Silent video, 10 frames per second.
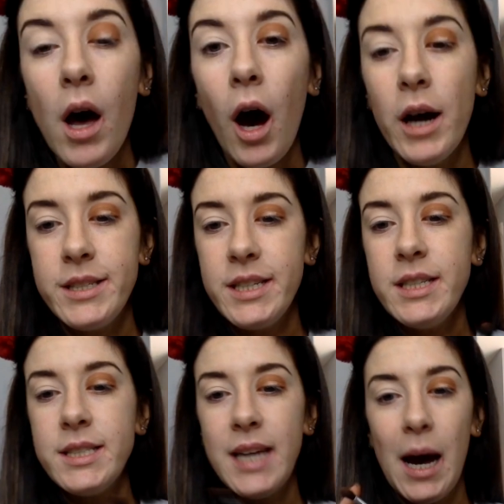I
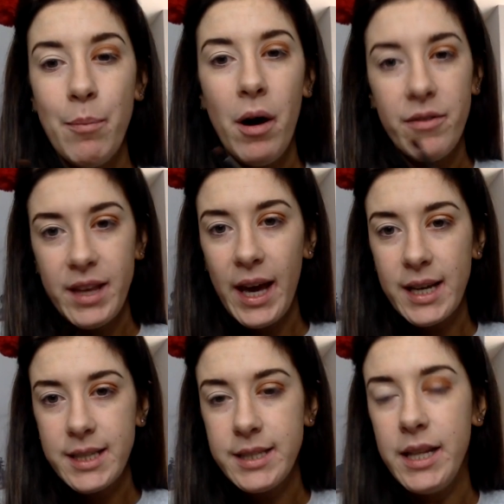didn't tap off the
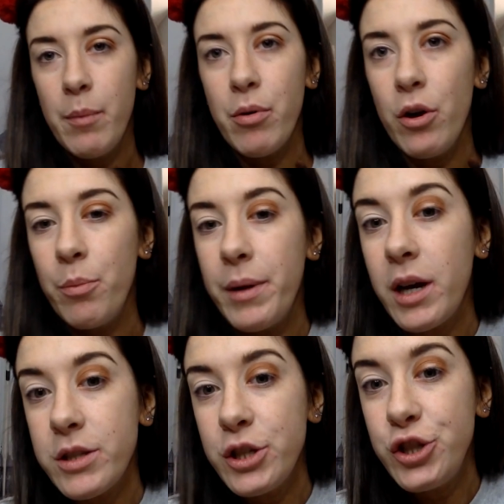excess of that product
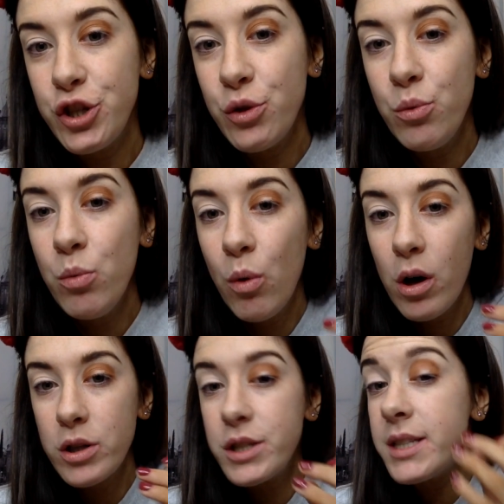because I do
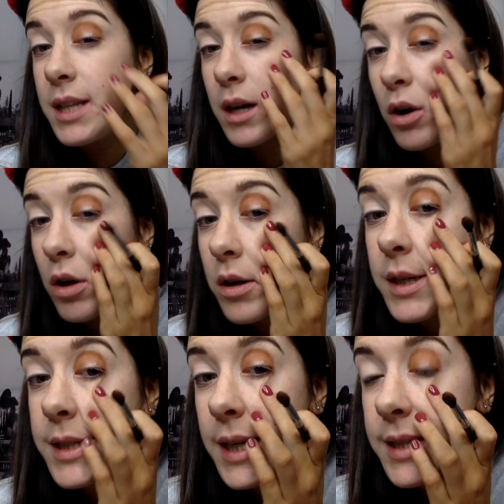want the colour
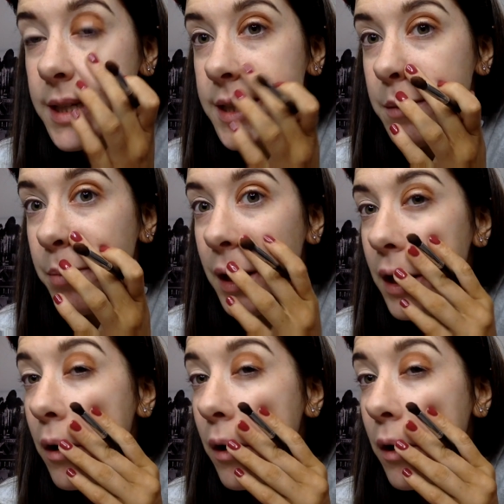intensity to build